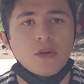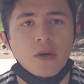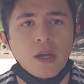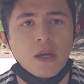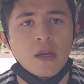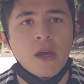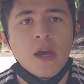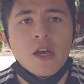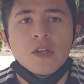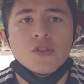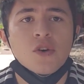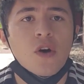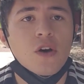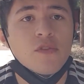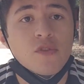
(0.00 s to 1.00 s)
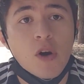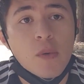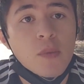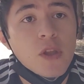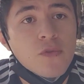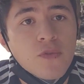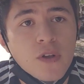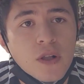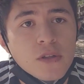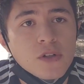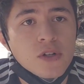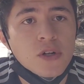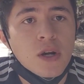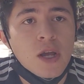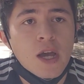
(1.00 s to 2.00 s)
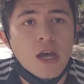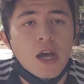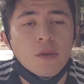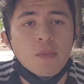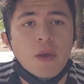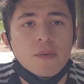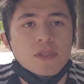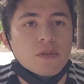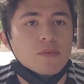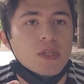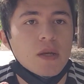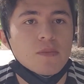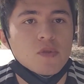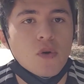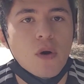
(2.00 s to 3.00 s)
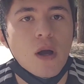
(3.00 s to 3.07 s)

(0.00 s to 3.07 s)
Okay, so if you're a midfielder and maybe sometimes you're